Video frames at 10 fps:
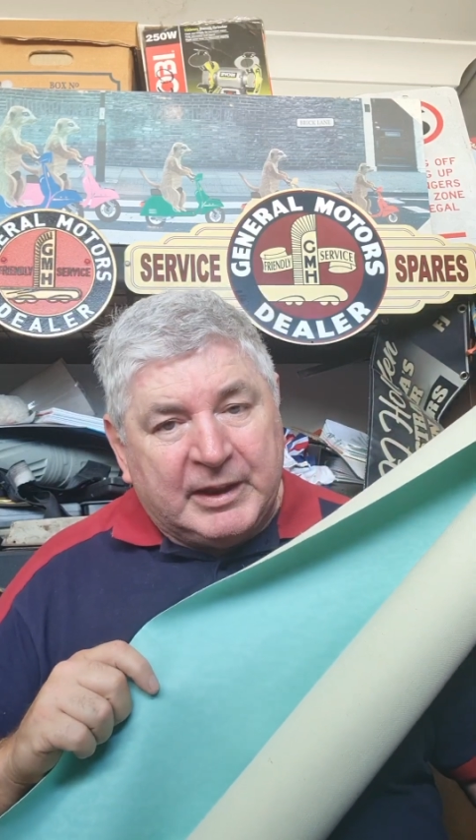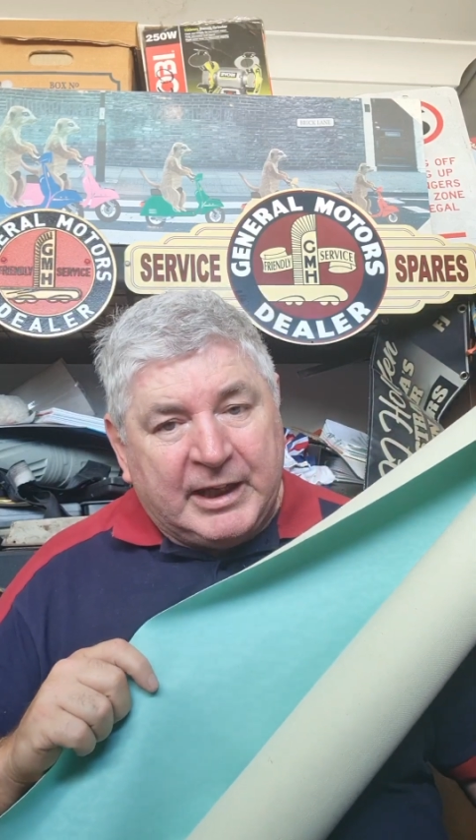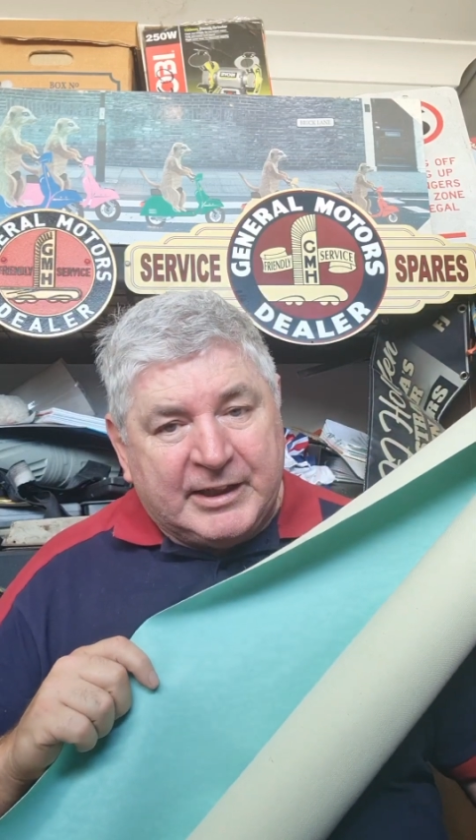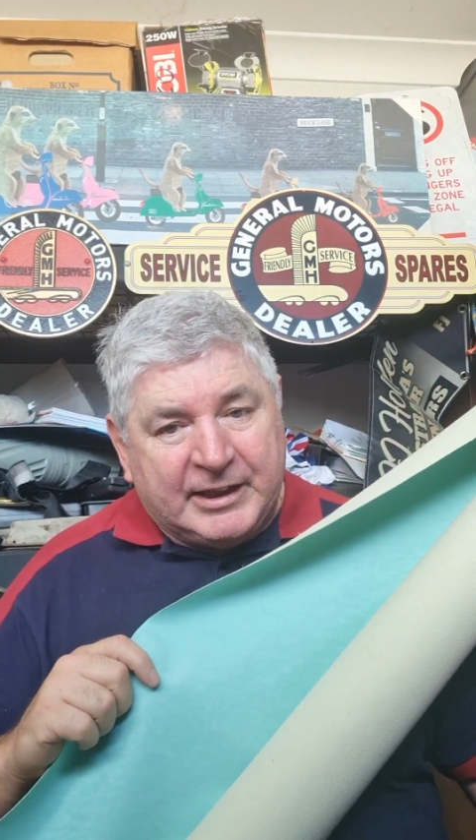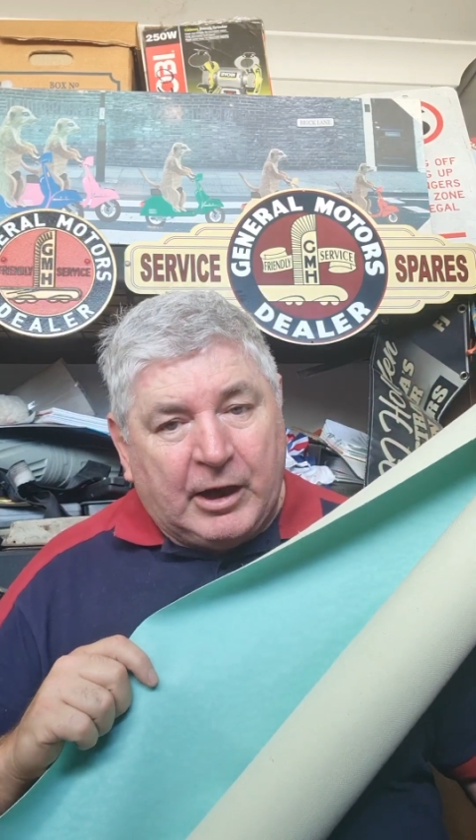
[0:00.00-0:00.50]

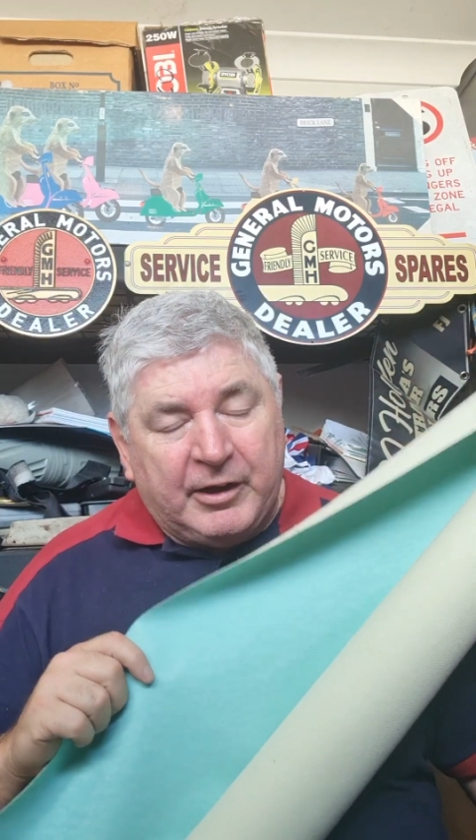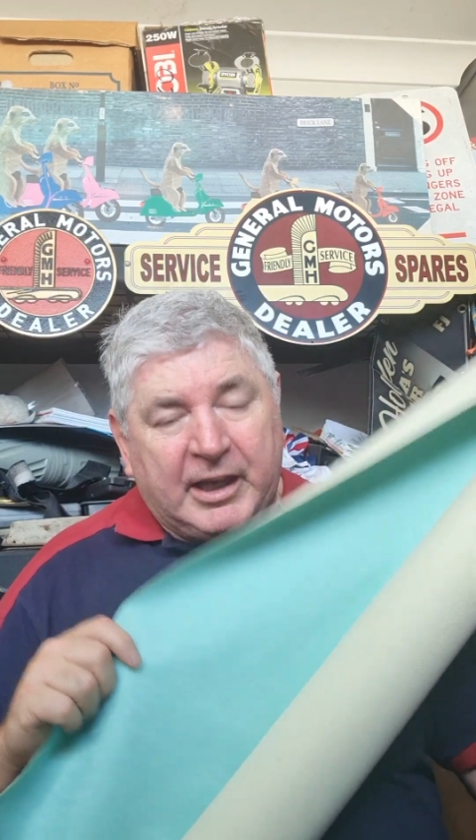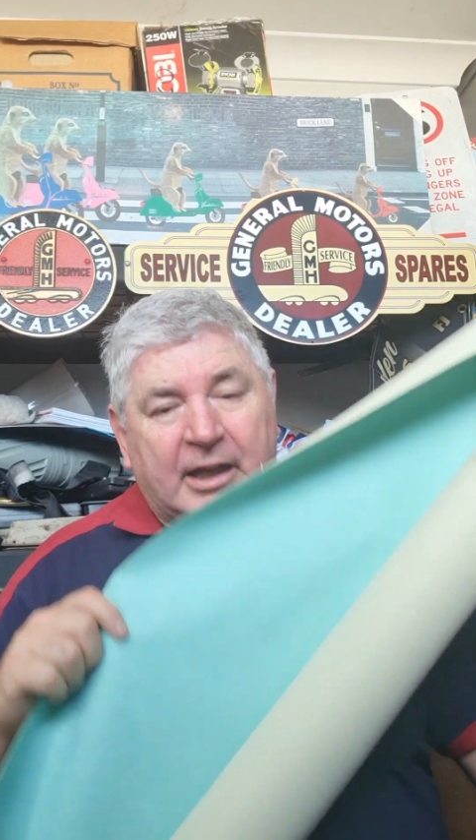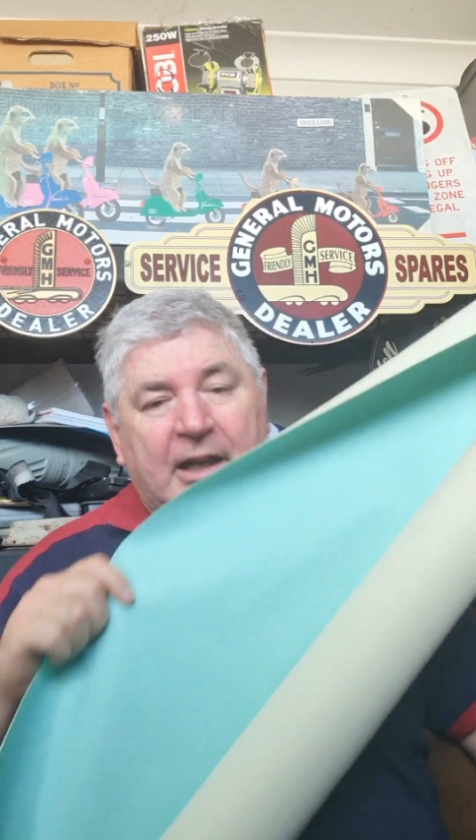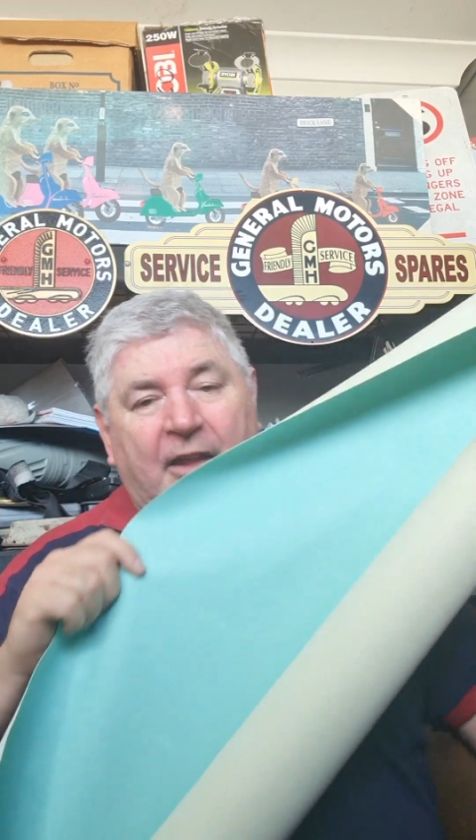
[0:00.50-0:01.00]
need to go
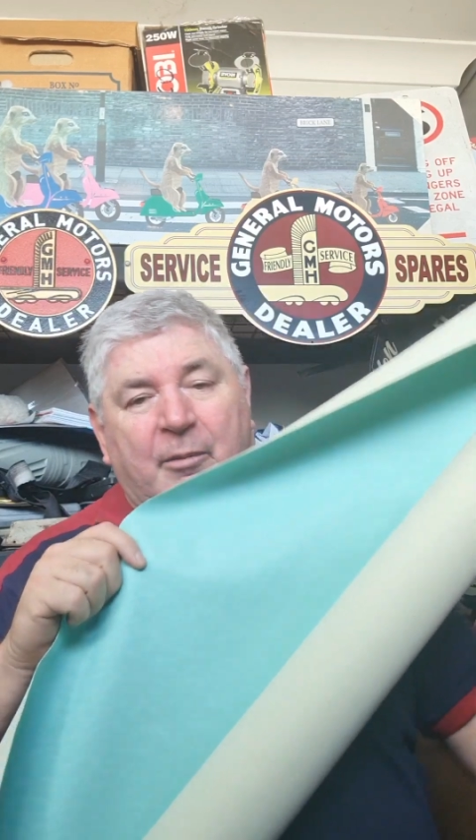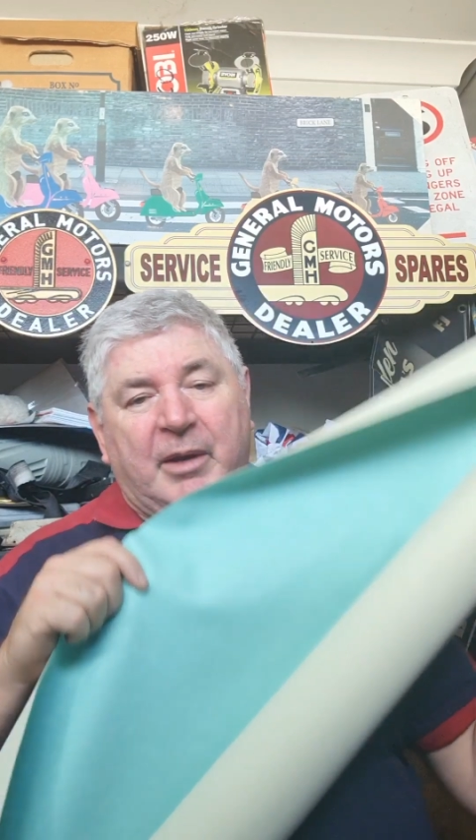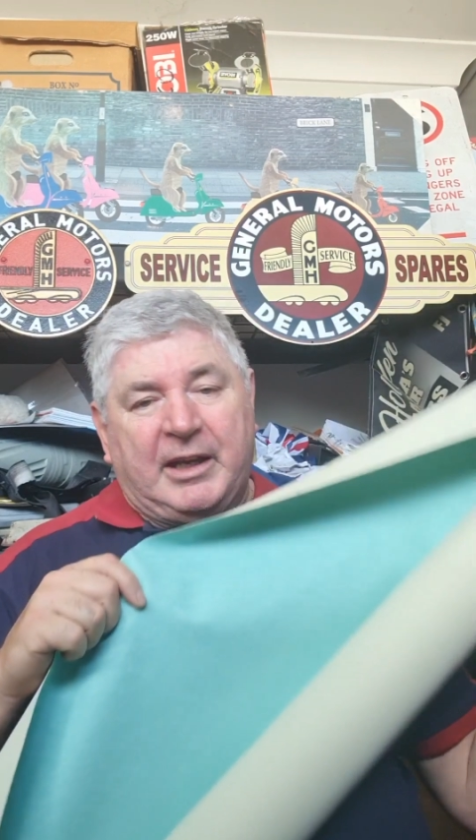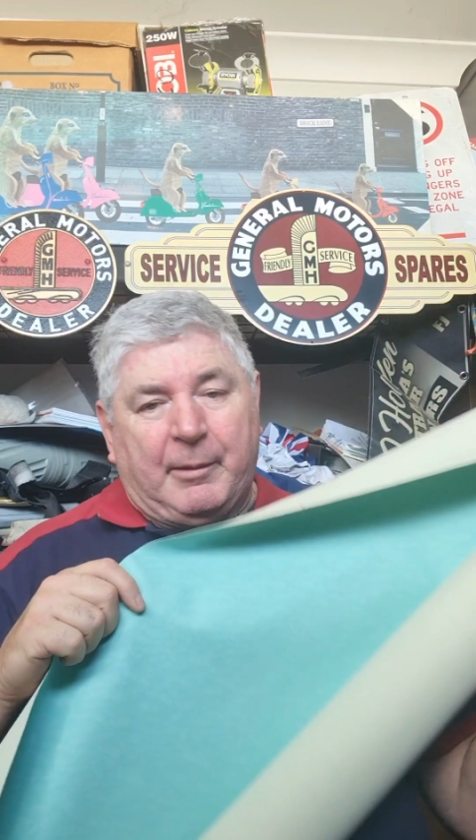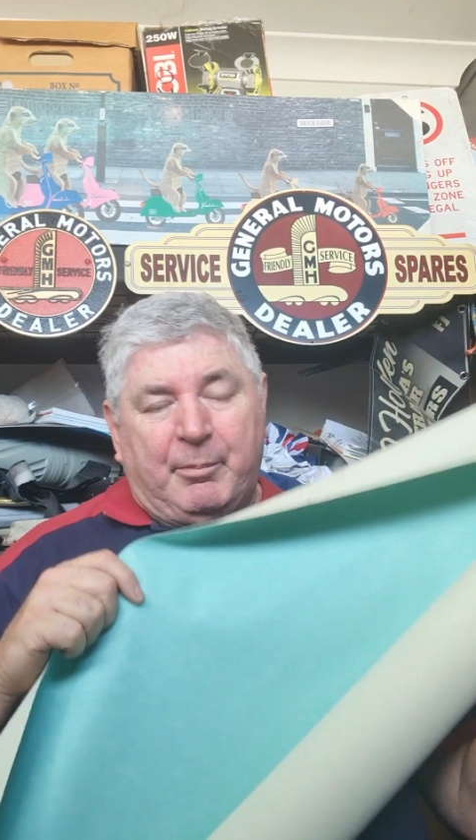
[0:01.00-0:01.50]
get another
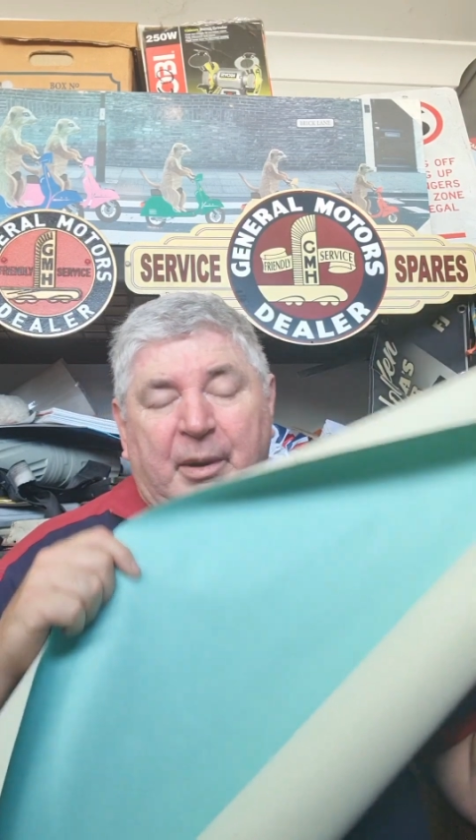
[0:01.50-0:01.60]
meter.